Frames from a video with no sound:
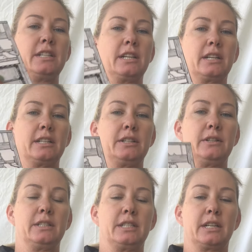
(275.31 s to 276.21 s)
thing you're going to
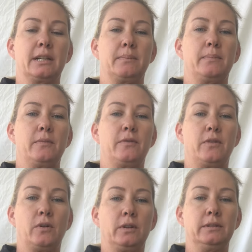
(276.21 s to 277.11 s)
do is you're going to
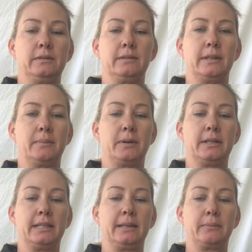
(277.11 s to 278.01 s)
fold the
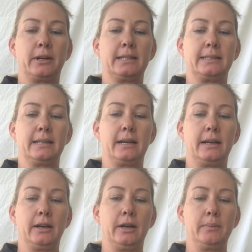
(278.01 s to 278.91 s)
printing press
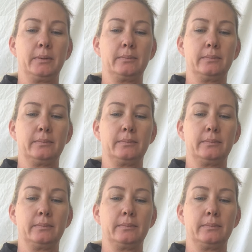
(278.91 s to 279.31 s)
up